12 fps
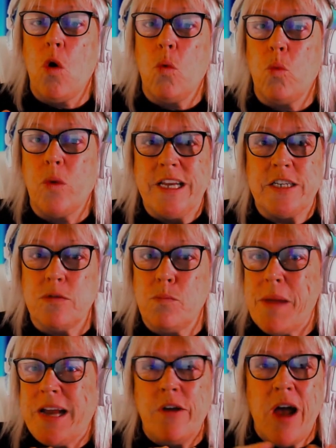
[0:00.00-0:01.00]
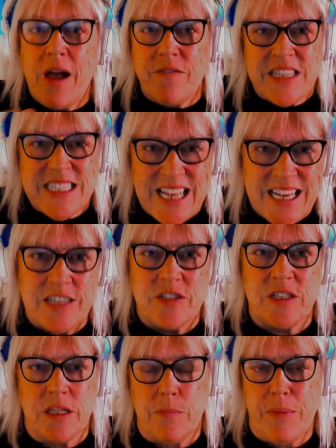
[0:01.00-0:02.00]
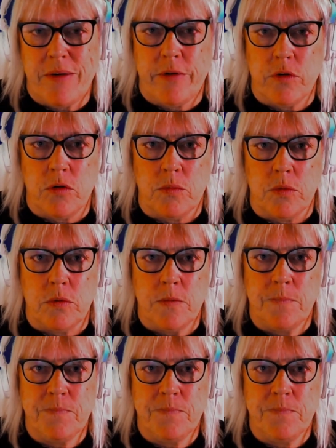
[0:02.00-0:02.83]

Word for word: We might not have a science in the paranormal.